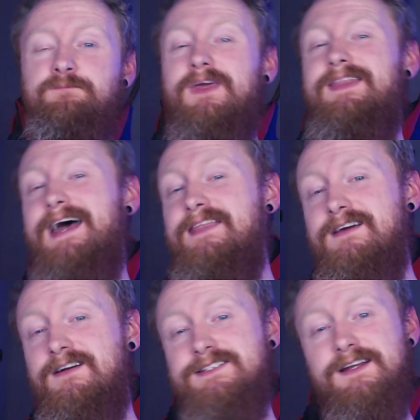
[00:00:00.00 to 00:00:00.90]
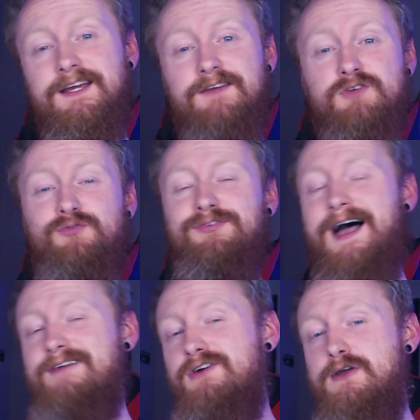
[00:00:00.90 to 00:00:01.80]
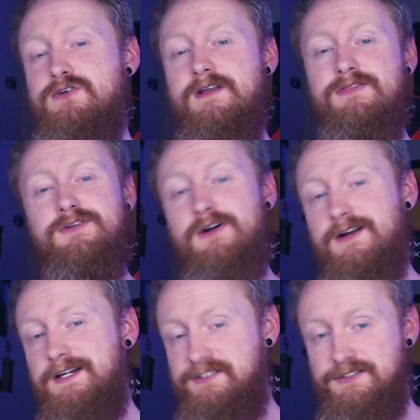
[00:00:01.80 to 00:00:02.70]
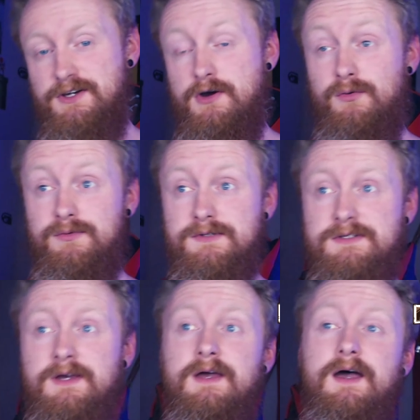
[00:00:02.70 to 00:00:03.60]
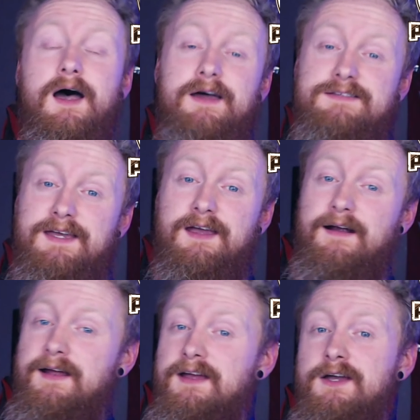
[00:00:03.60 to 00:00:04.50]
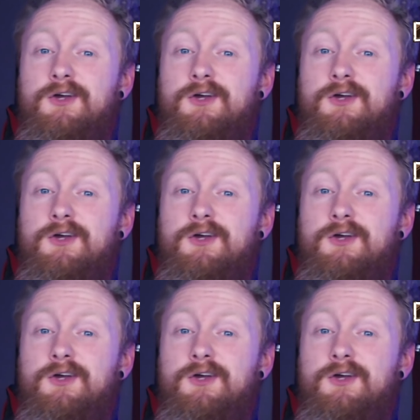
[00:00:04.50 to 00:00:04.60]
That there is going to give you 530 stones to carry.